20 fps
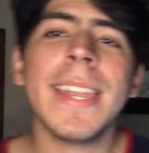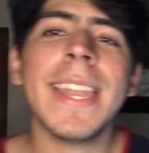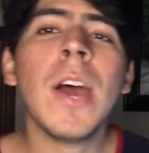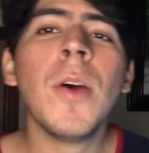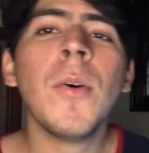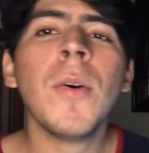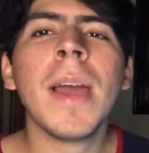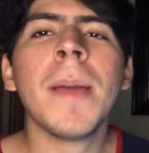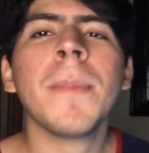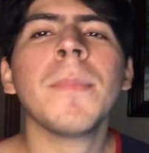
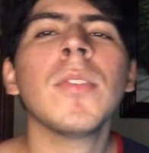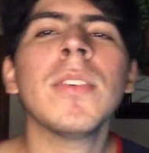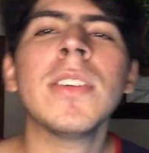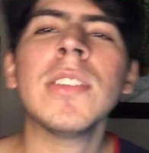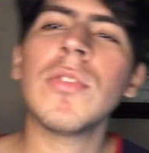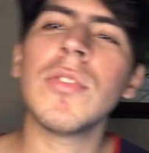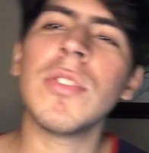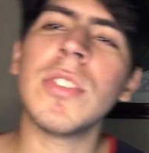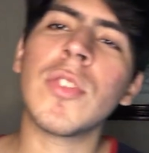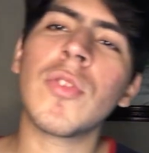Now I'm
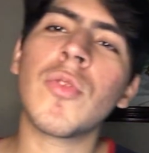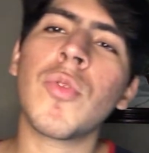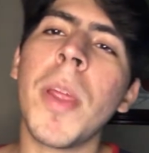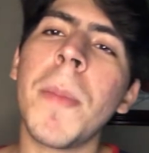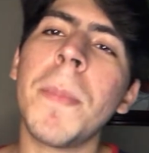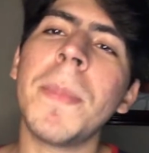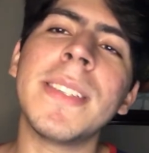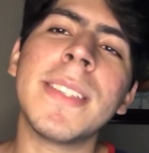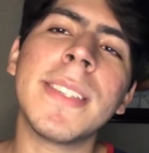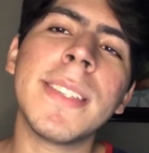going to
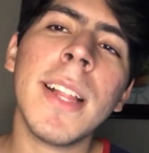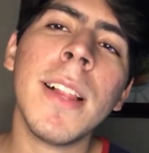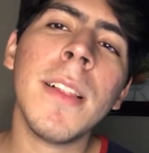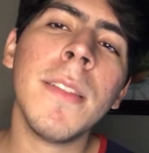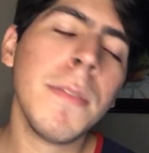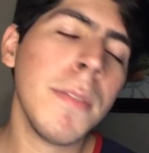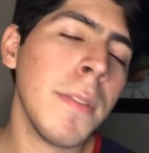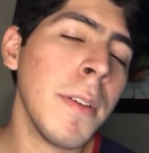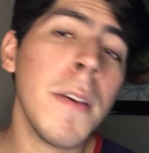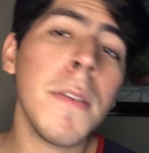describe
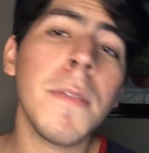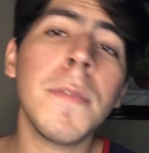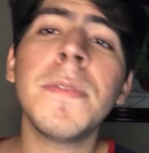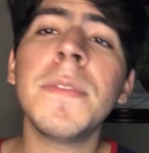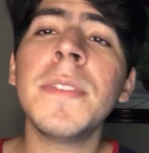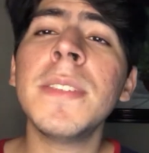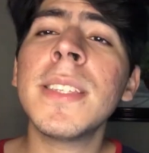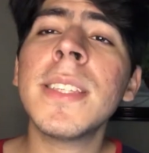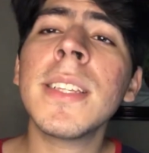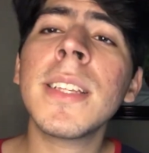myself
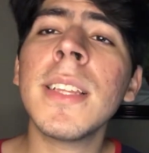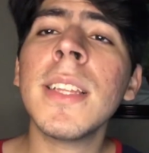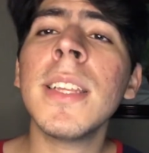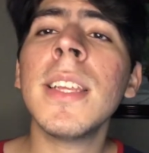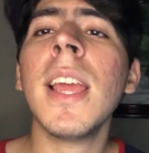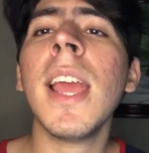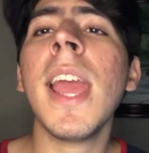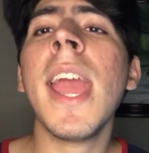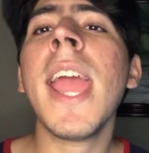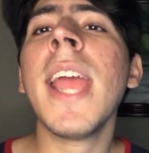
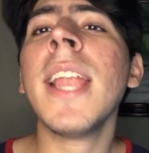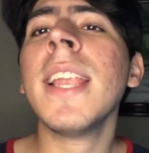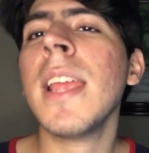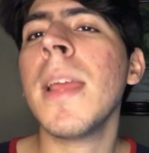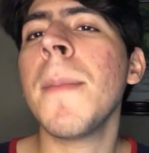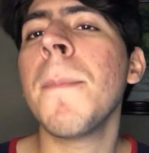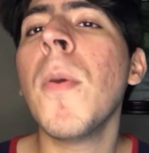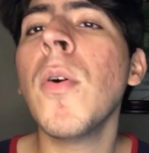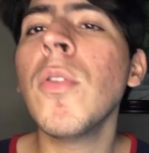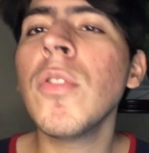physically
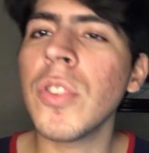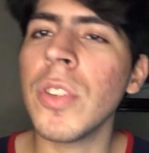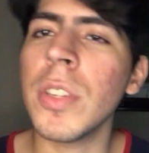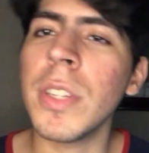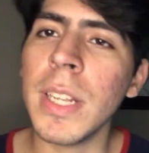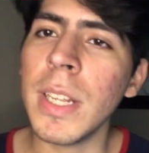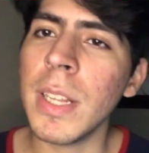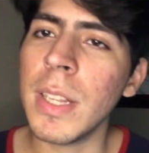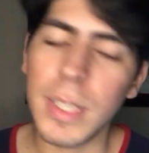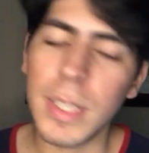and emotionally.